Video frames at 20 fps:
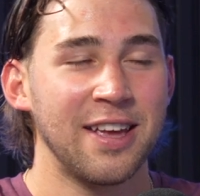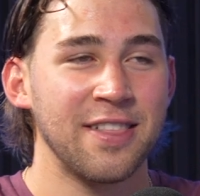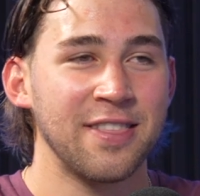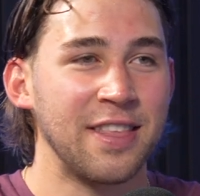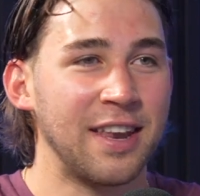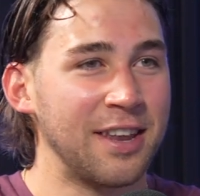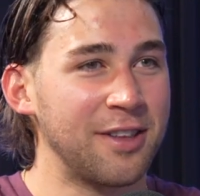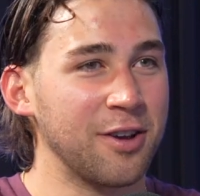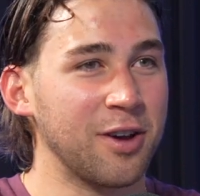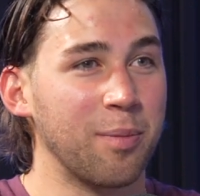
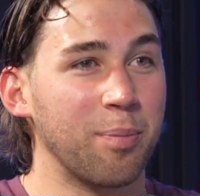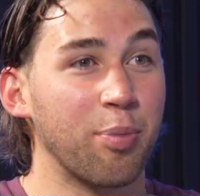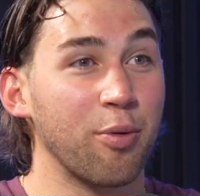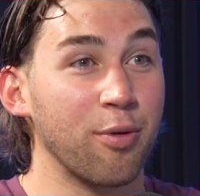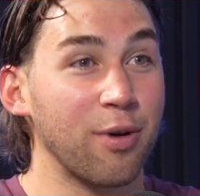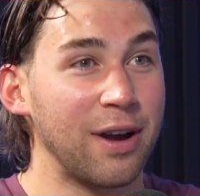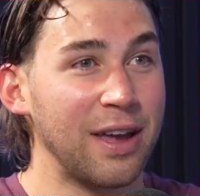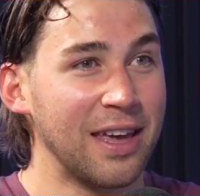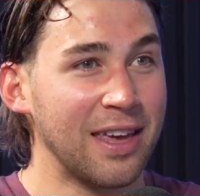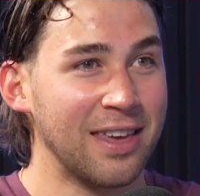Then I took a
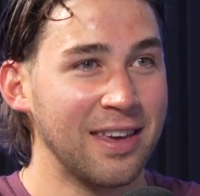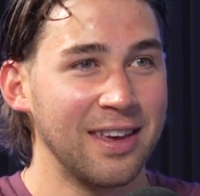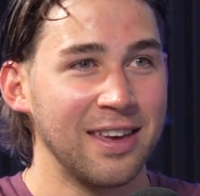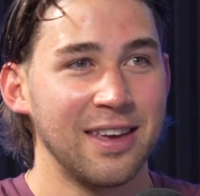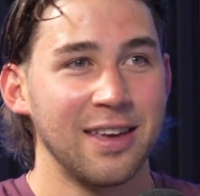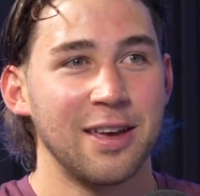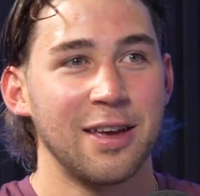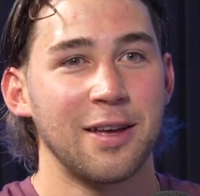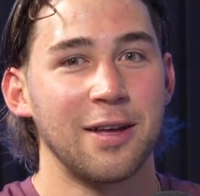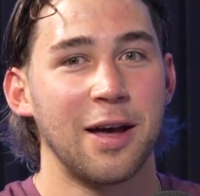break
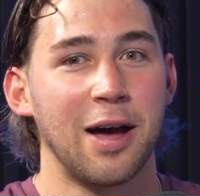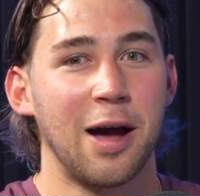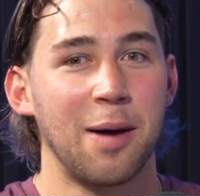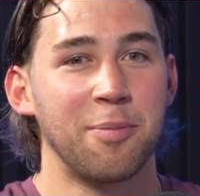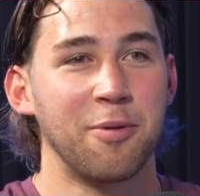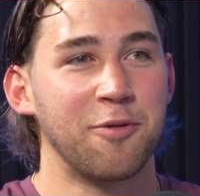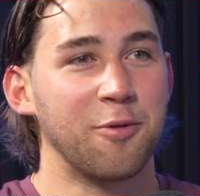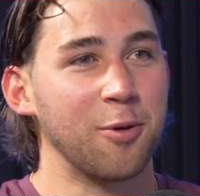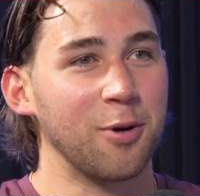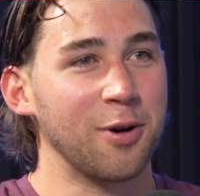
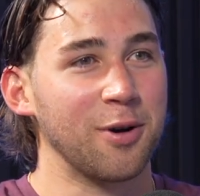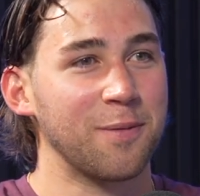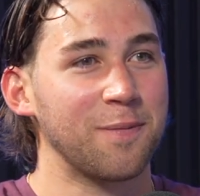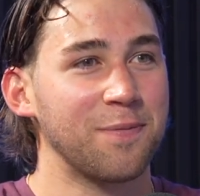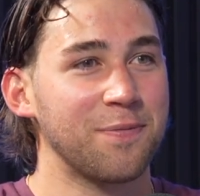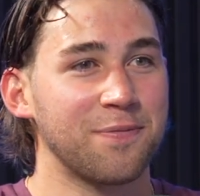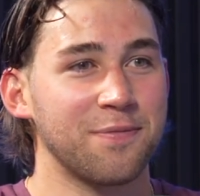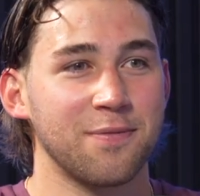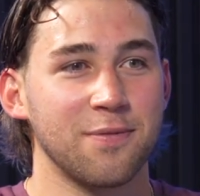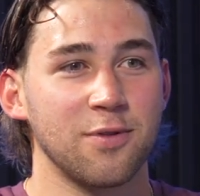before
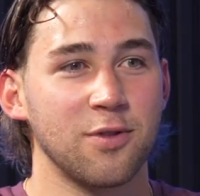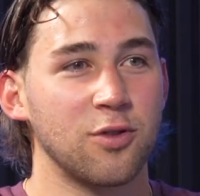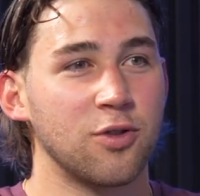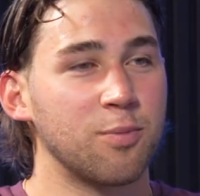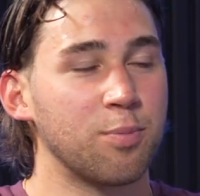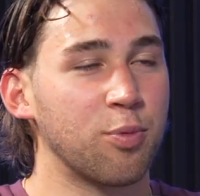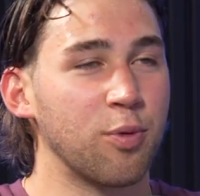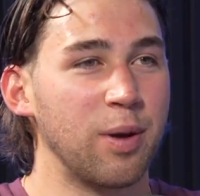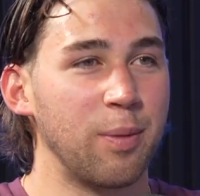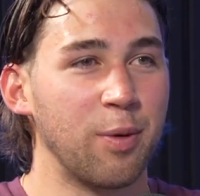
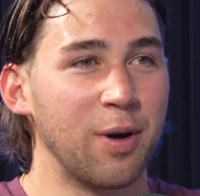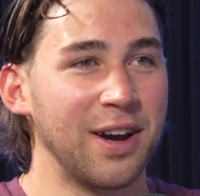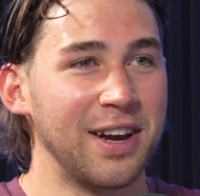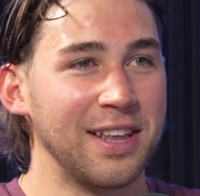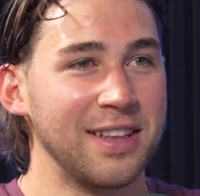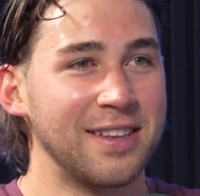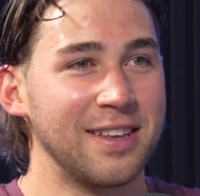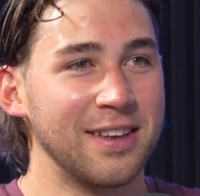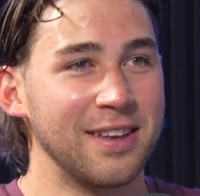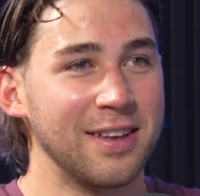
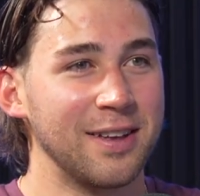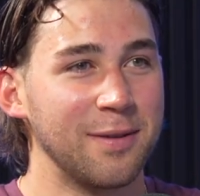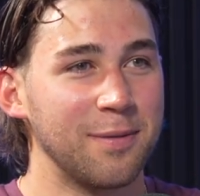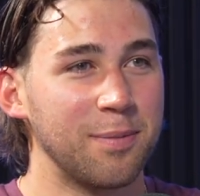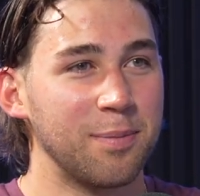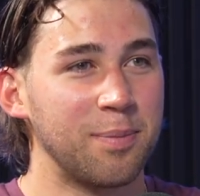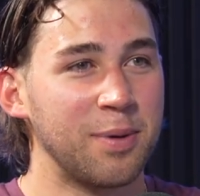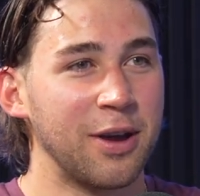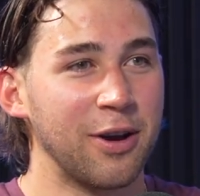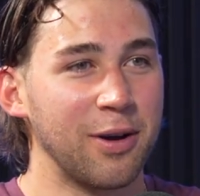rebranding to
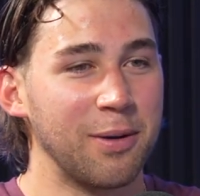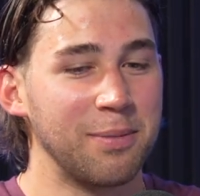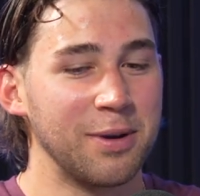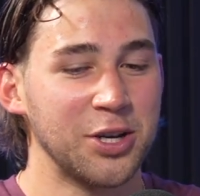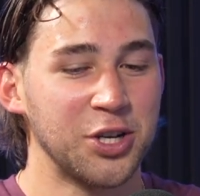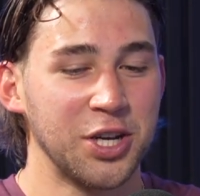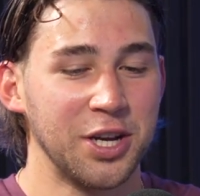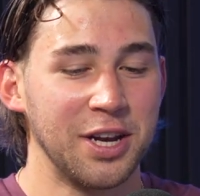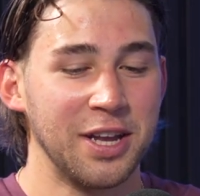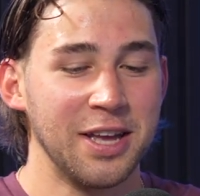Pure
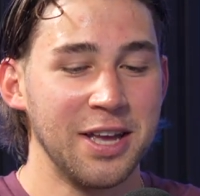Ambition.